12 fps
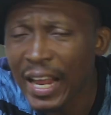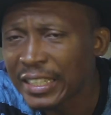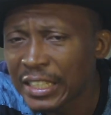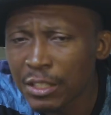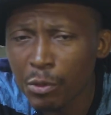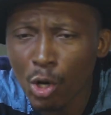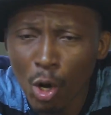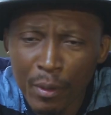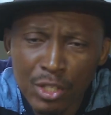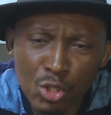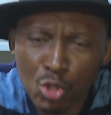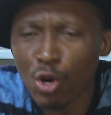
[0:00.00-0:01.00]
it that he's
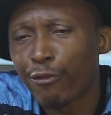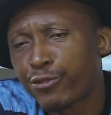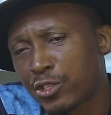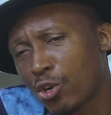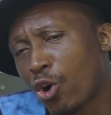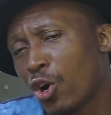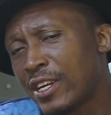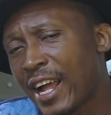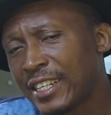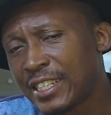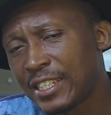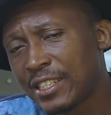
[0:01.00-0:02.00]
becoming soft, or
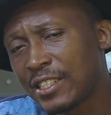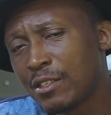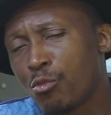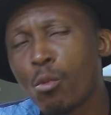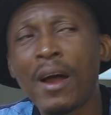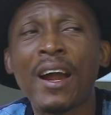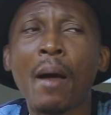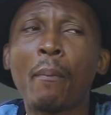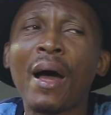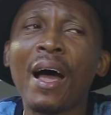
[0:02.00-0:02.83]
that he's woman rapper?